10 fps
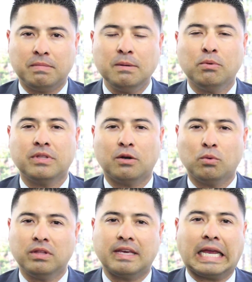people that
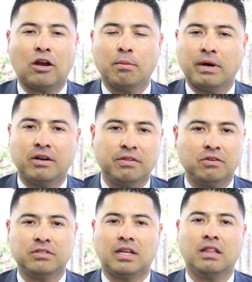really care about
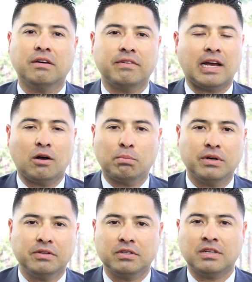others, that love to help
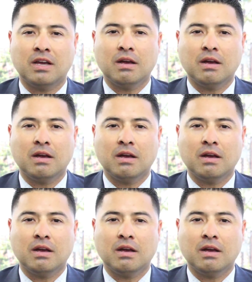others,